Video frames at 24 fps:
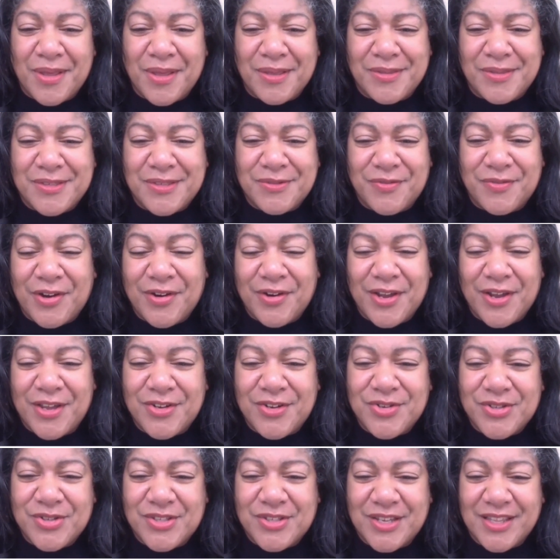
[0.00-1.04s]
it's very
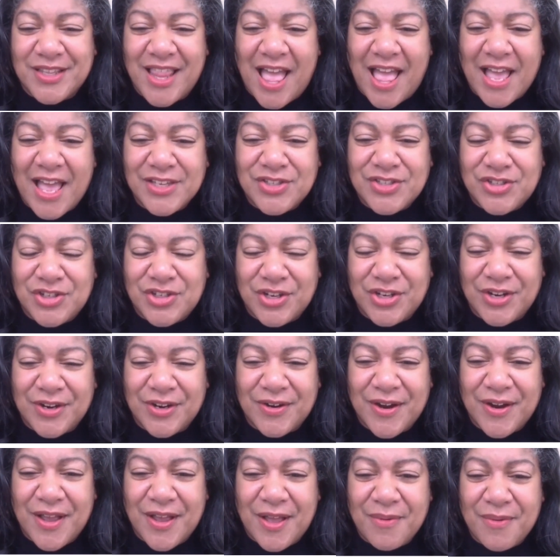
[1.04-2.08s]
interesting last
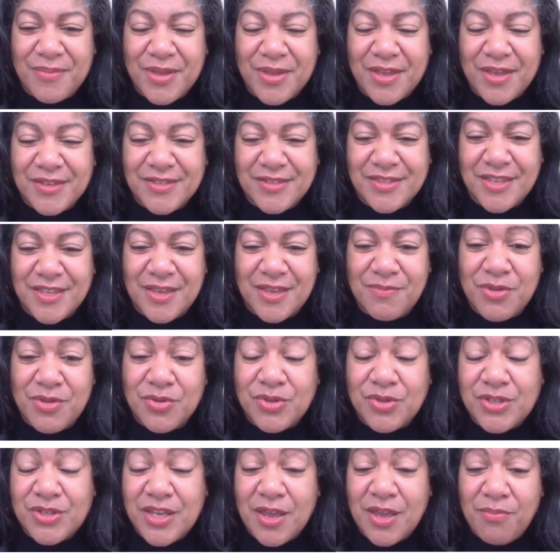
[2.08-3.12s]
year because the
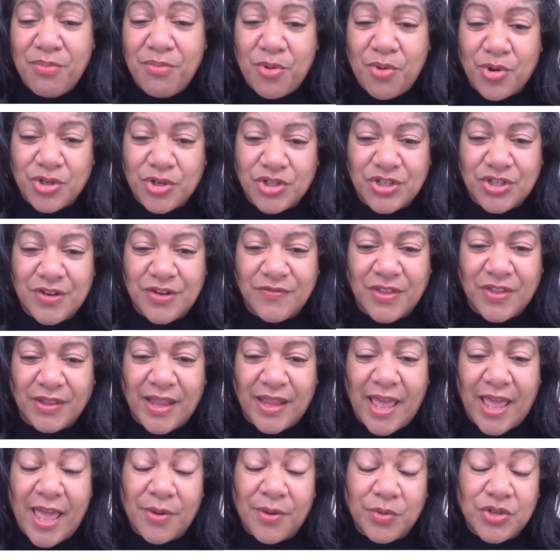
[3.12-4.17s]
museum portion of the
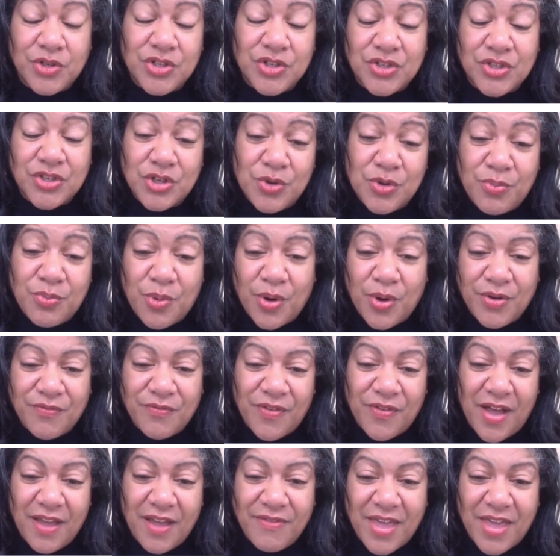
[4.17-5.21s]
land, which is
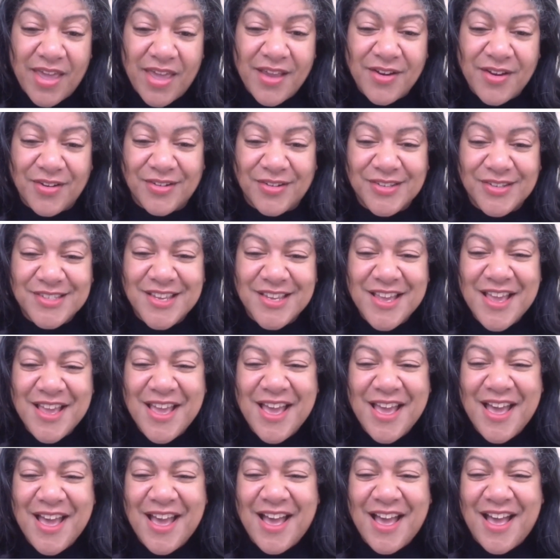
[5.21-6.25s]
2.5 acres,
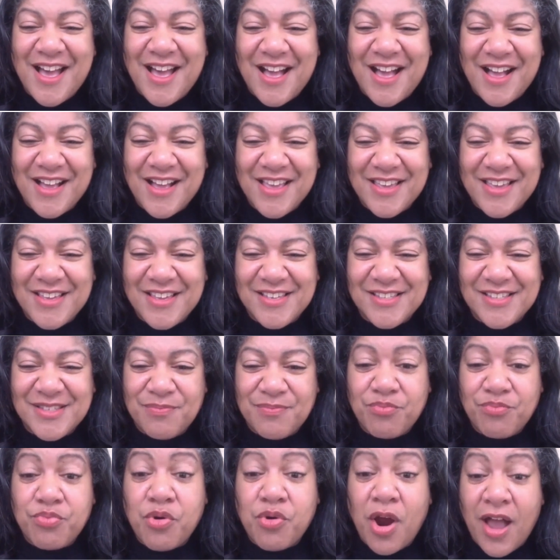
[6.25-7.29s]
is
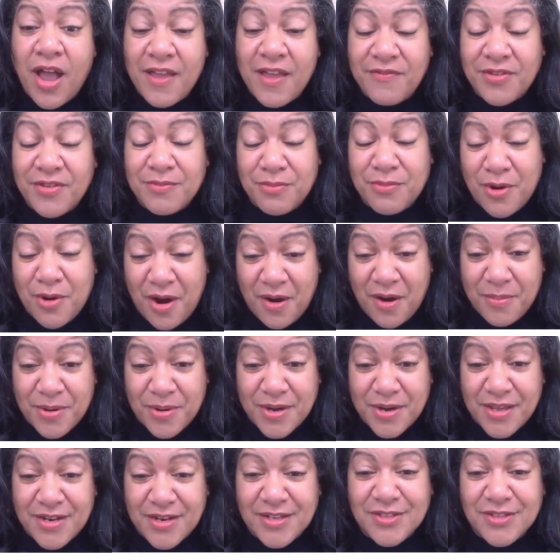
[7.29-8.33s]
private
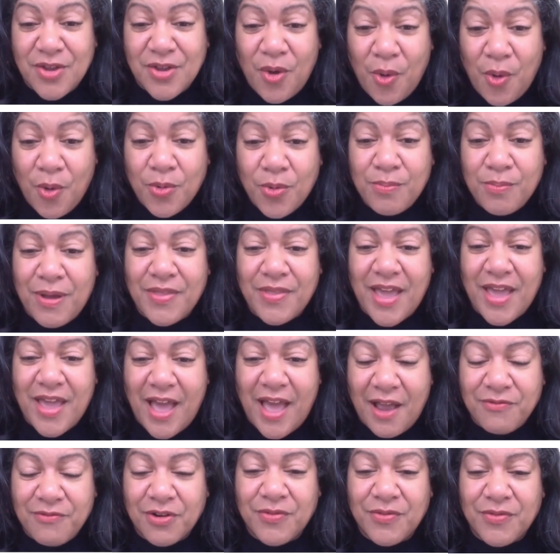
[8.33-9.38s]
property. It is owned by the
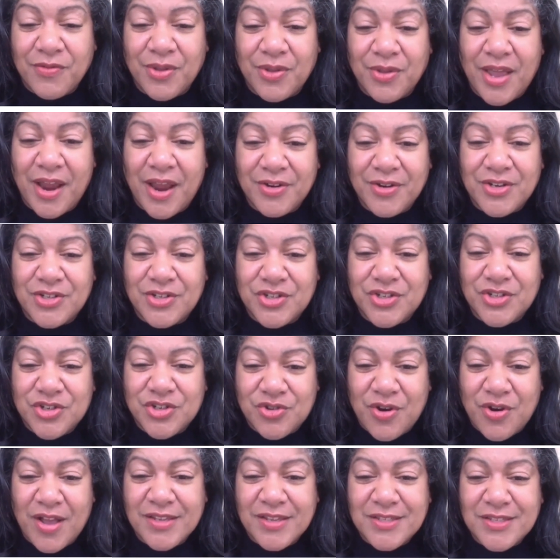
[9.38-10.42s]
Africville Heritage
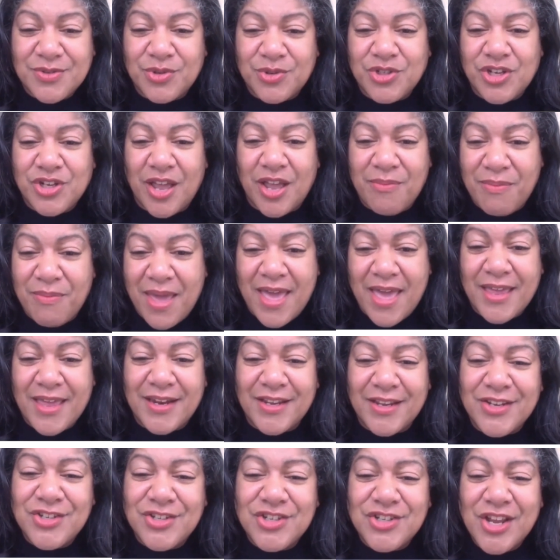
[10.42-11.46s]
Trust, which I
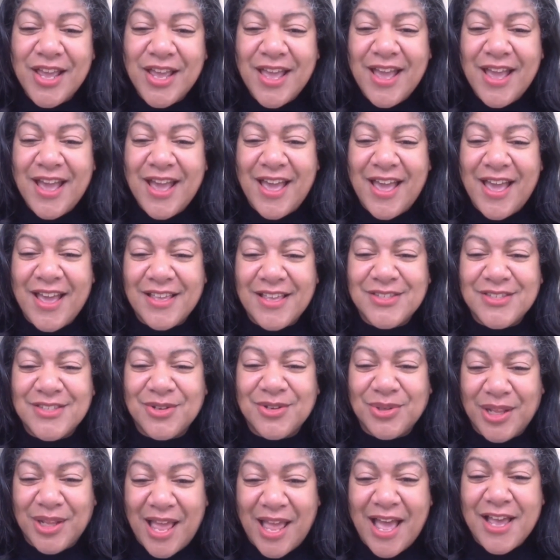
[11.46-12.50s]
manage. And so
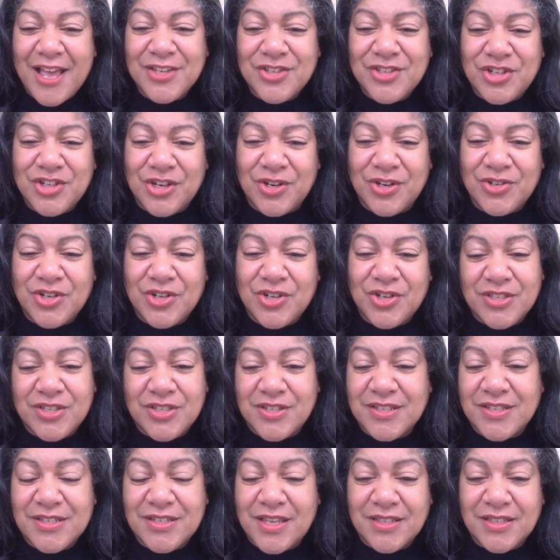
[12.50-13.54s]
last year, just
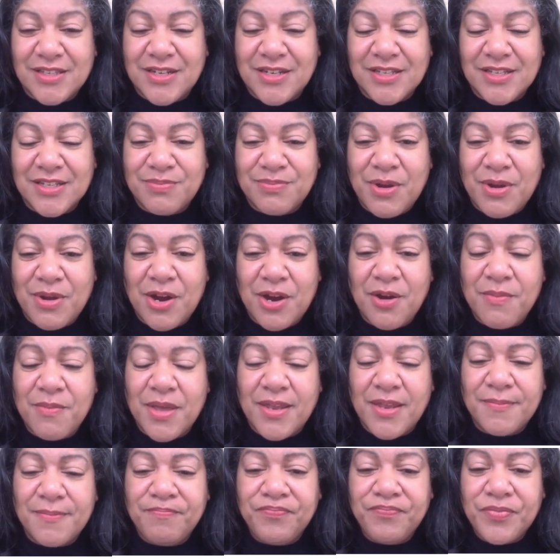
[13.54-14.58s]
as an
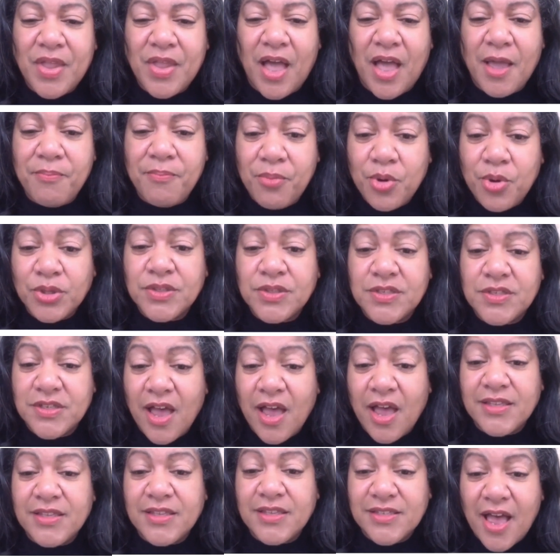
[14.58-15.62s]
experiment, I put
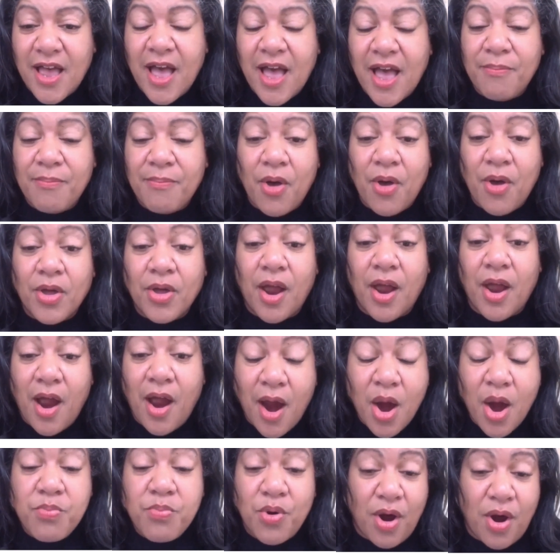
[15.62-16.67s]
signs up on
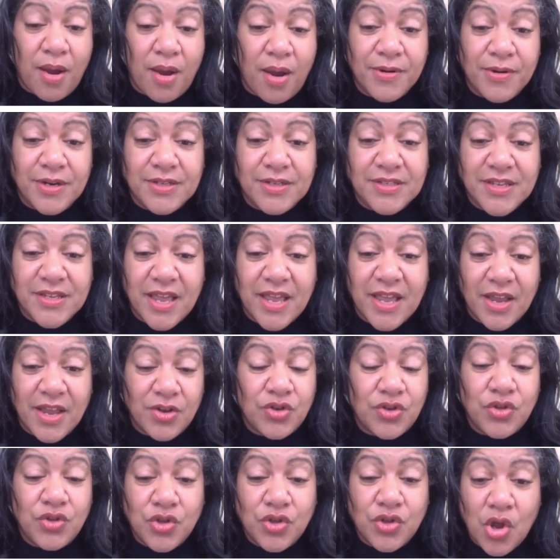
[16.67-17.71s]
our property
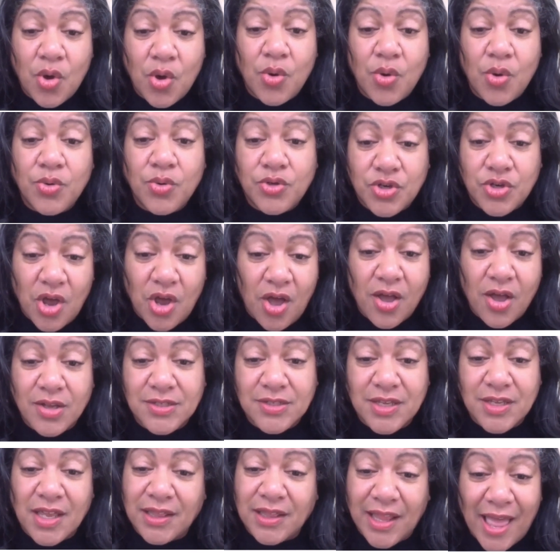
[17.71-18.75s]
saying no
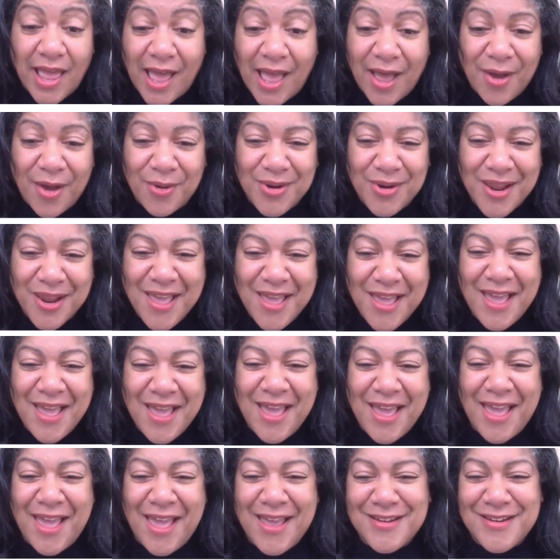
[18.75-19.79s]
dogs allowed.
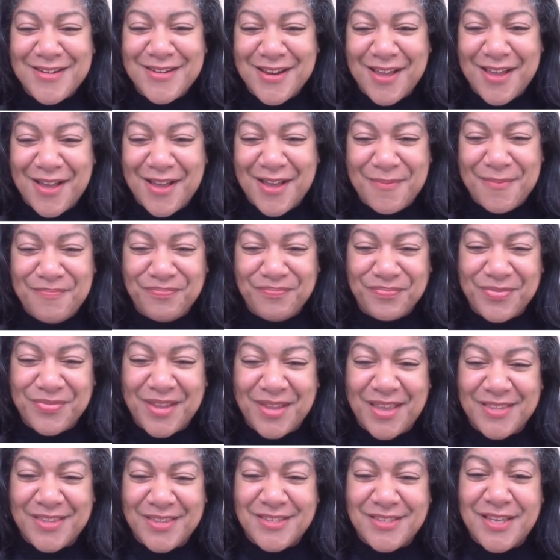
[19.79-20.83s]
And
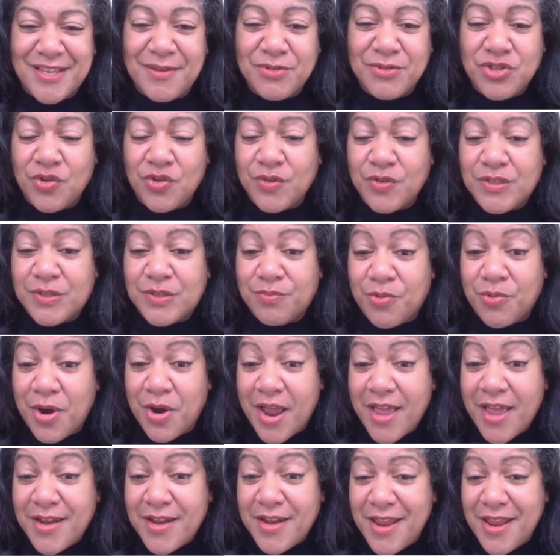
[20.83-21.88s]
it seems to have
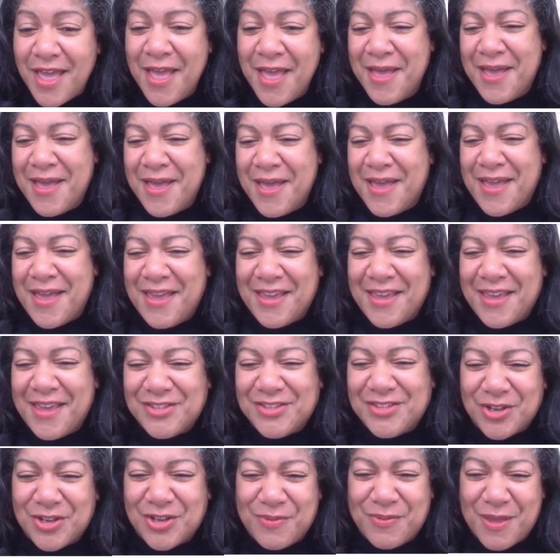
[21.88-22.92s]
spread
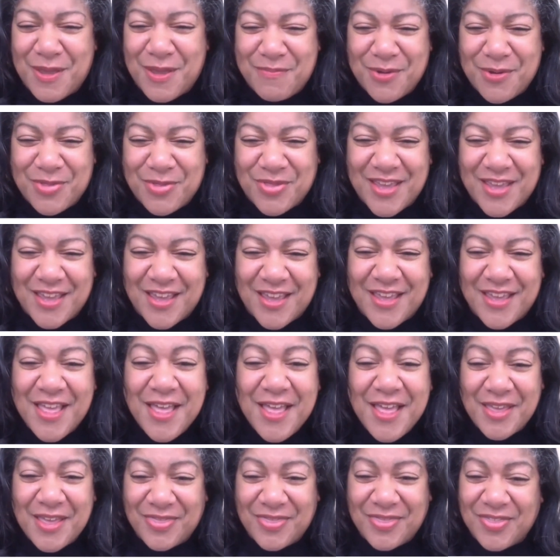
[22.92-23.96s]
into people thinking
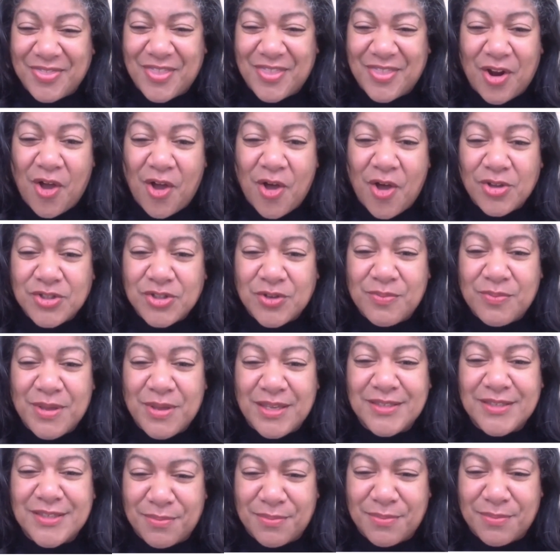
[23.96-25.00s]
that also
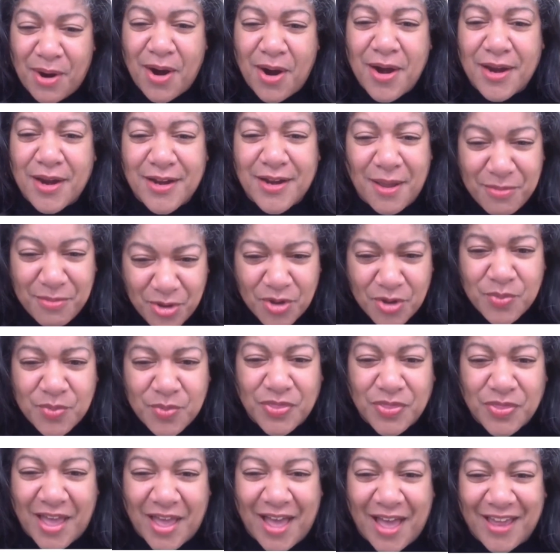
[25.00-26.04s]
means the park, and I'm good
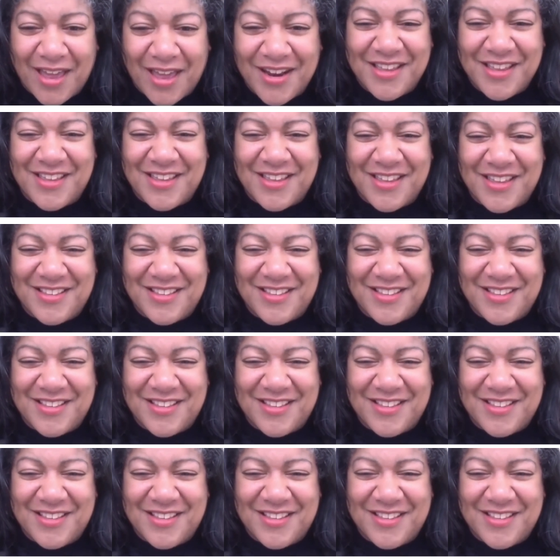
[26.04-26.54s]
with that.